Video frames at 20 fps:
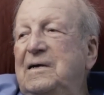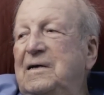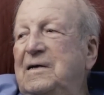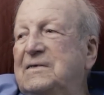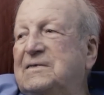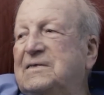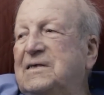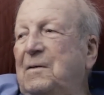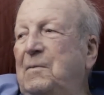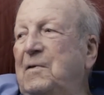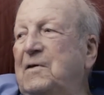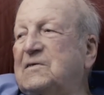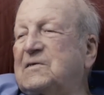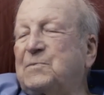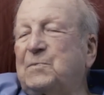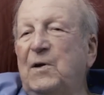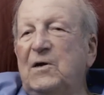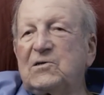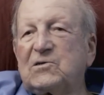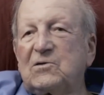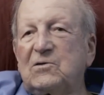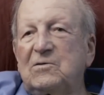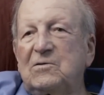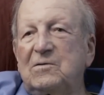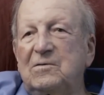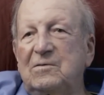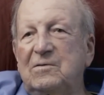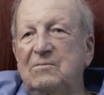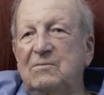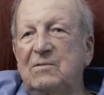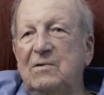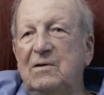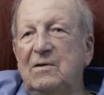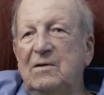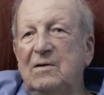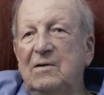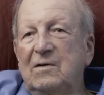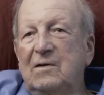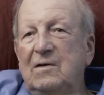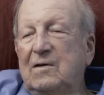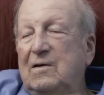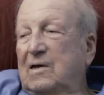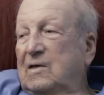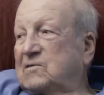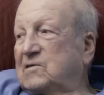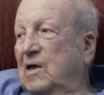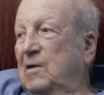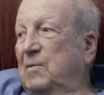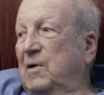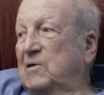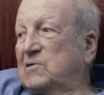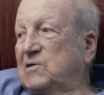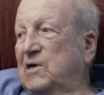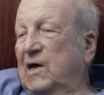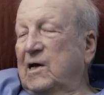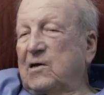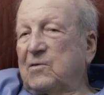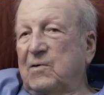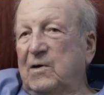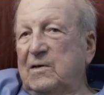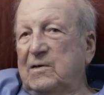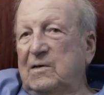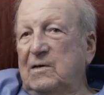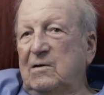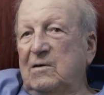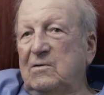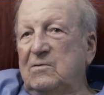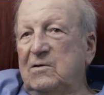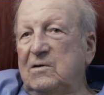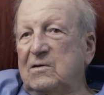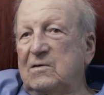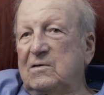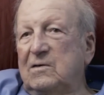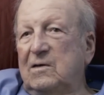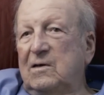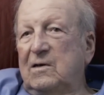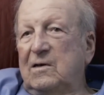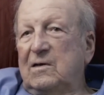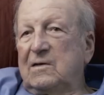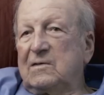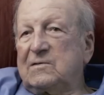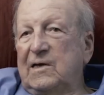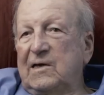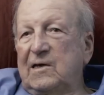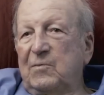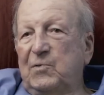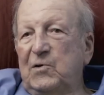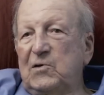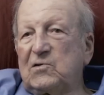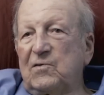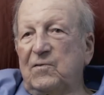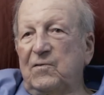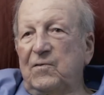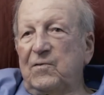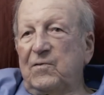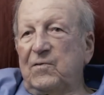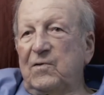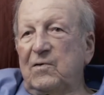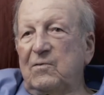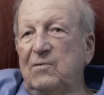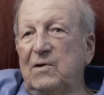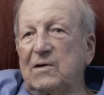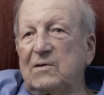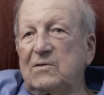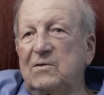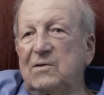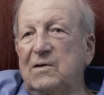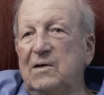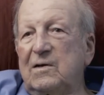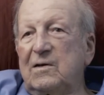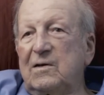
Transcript: something special. It's on my jacket right now. You can take a picture of it if you want to do that.